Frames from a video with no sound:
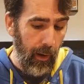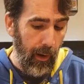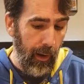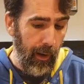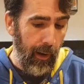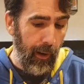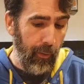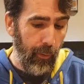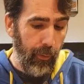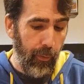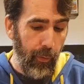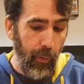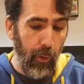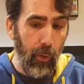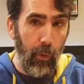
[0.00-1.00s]
And
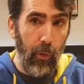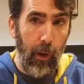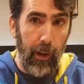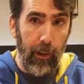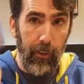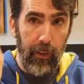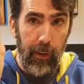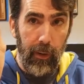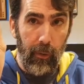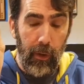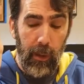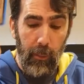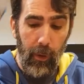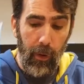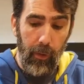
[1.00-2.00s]
Phyrexian
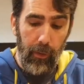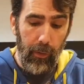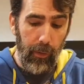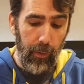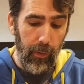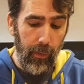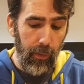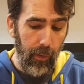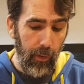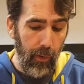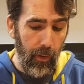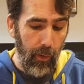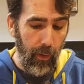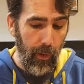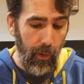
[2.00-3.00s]
Rebirth.
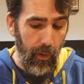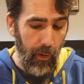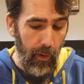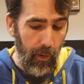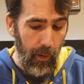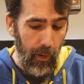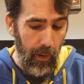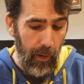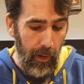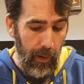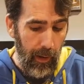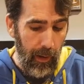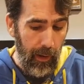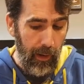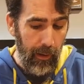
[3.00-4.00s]

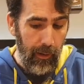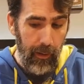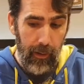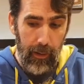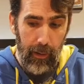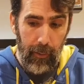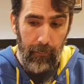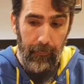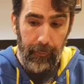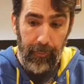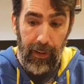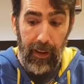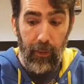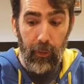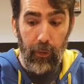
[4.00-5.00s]
And
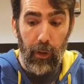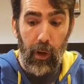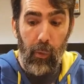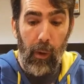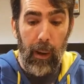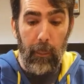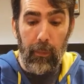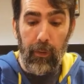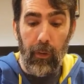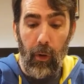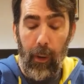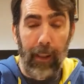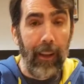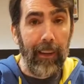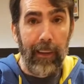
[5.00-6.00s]
yeah, those are our wipes.
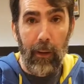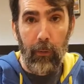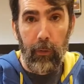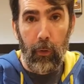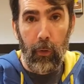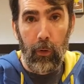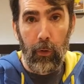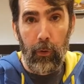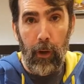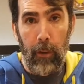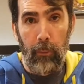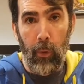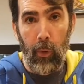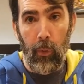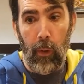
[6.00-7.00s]
So I like to have 4 or
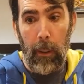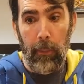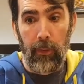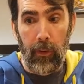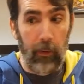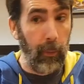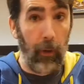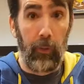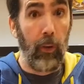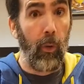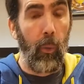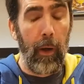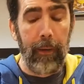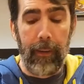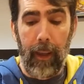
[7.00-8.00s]
5 board wipes, especially in
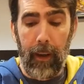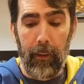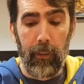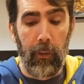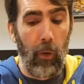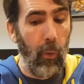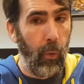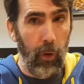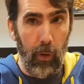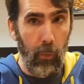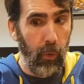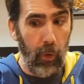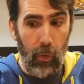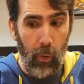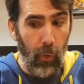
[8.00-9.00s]
a white deck. So
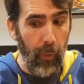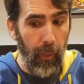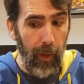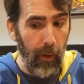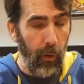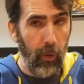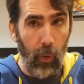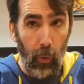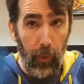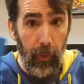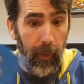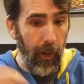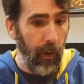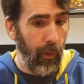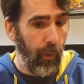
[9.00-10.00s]
we're
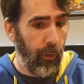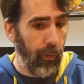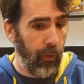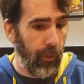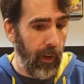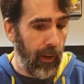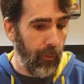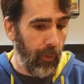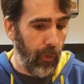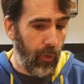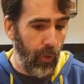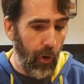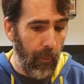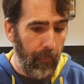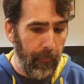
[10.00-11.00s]
golden there. Those are staying for
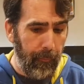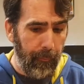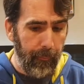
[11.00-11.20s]
sure.